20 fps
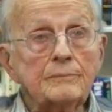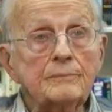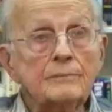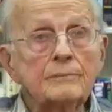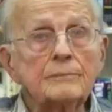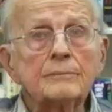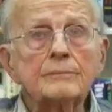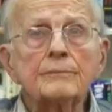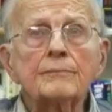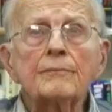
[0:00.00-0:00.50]
The
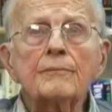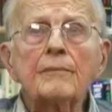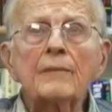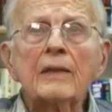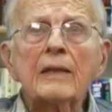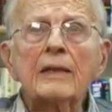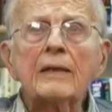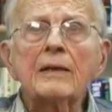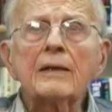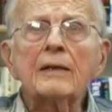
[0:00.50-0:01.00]
reason I
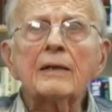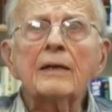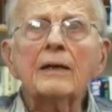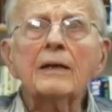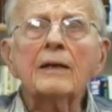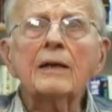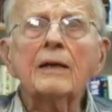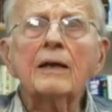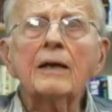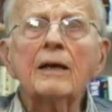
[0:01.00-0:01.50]
mention this is
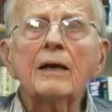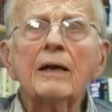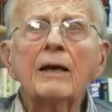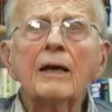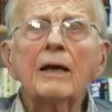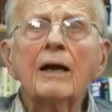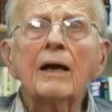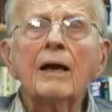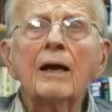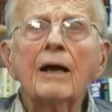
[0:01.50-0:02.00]
because we've
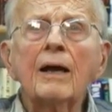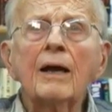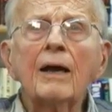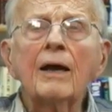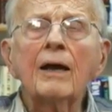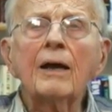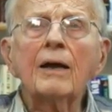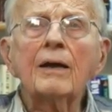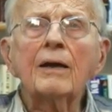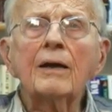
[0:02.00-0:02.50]
heard
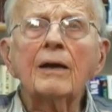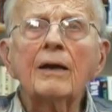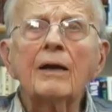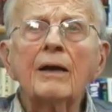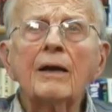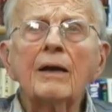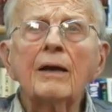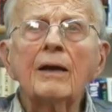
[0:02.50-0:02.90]
stories,